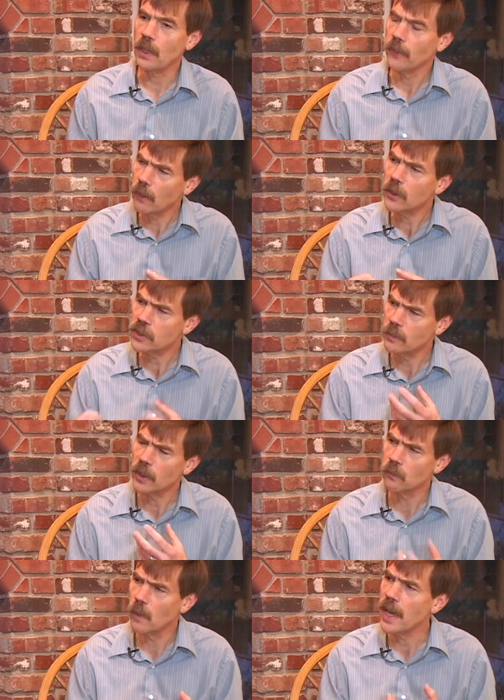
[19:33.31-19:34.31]
there are some
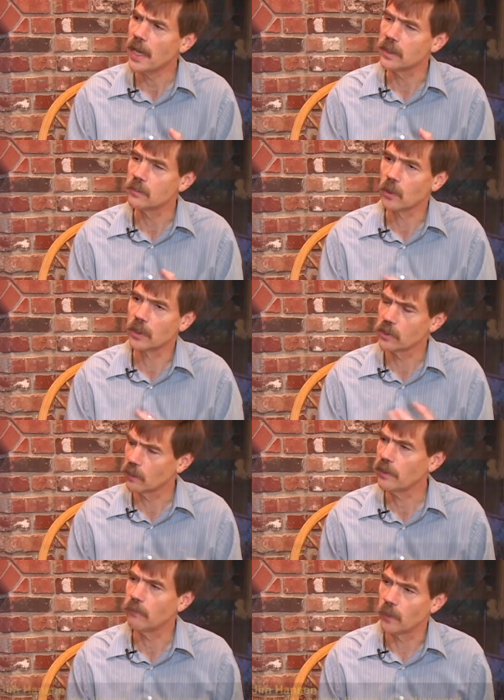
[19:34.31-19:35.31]
other ways, more
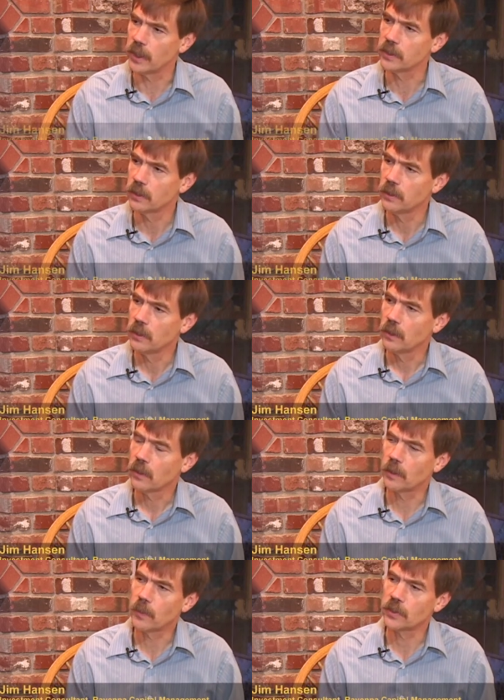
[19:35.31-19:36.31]
conservative ways,
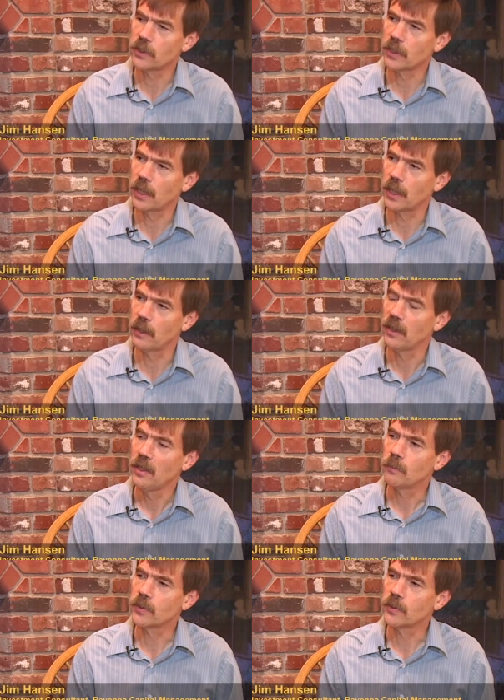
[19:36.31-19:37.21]
that a person can